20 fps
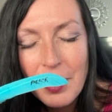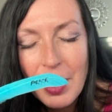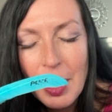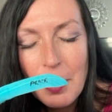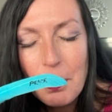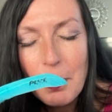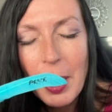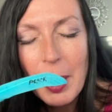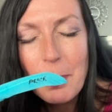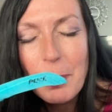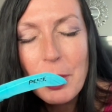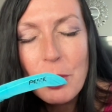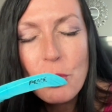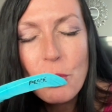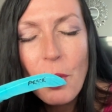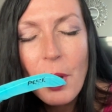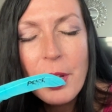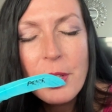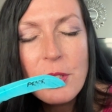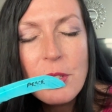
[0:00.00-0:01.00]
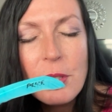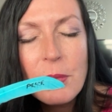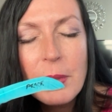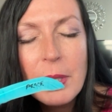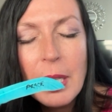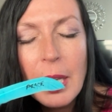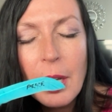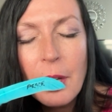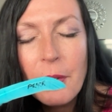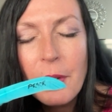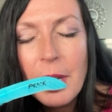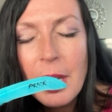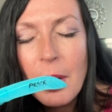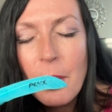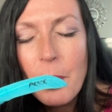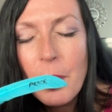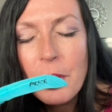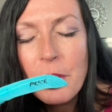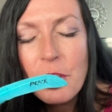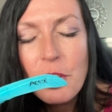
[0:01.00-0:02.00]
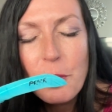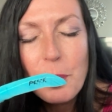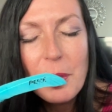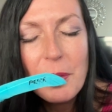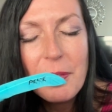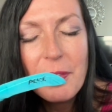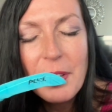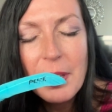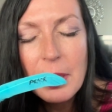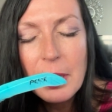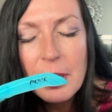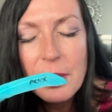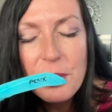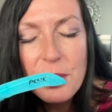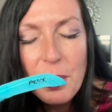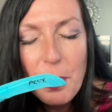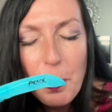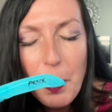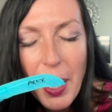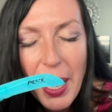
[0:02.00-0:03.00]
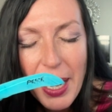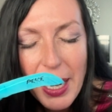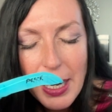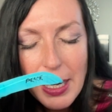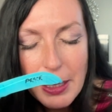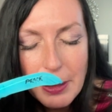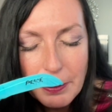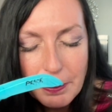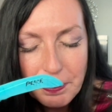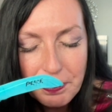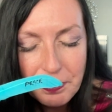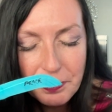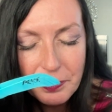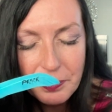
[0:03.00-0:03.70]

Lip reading: It might be drawn to an area where you've been feeling some pain.